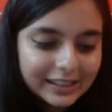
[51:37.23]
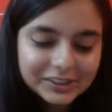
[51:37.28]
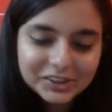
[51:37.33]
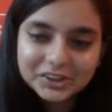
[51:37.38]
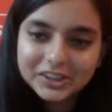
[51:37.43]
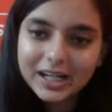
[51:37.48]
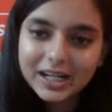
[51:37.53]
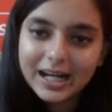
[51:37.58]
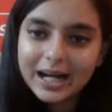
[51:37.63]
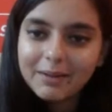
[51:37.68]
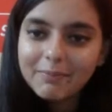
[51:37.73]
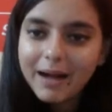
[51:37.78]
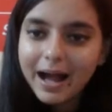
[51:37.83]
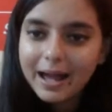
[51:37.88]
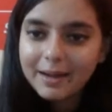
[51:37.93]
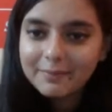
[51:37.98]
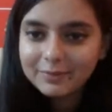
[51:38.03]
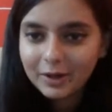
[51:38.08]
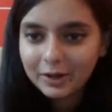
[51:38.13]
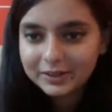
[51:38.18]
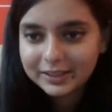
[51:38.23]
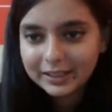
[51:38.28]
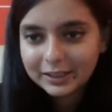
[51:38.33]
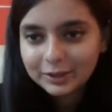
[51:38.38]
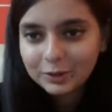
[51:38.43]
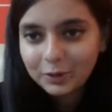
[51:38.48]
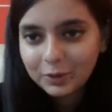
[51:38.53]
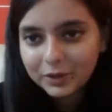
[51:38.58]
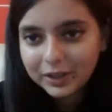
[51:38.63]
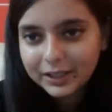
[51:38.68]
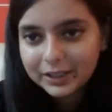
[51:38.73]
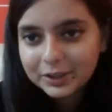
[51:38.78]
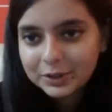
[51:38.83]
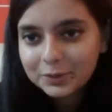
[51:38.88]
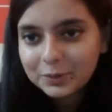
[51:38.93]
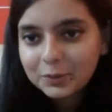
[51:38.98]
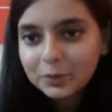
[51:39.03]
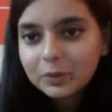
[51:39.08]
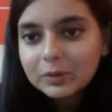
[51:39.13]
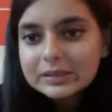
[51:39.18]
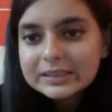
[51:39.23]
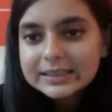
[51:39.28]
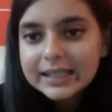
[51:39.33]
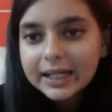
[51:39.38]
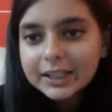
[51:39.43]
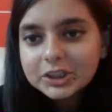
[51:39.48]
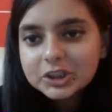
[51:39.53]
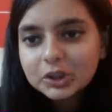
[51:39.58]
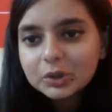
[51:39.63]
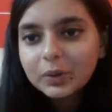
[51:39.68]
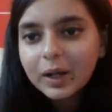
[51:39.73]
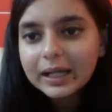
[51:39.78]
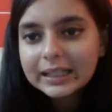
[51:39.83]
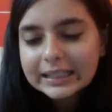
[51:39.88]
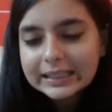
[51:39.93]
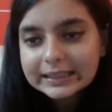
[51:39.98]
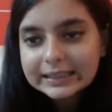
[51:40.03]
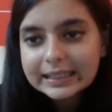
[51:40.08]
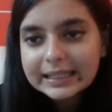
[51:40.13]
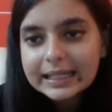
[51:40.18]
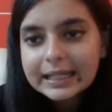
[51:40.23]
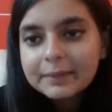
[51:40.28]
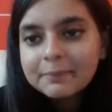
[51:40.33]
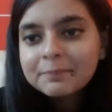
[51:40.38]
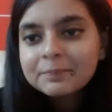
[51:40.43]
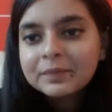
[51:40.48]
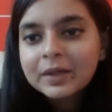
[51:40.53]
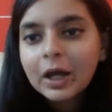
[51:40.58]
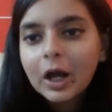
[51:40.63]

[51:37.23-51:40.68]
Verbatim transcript: Rishabh, I am not ignoring you. Sanju, Aditi,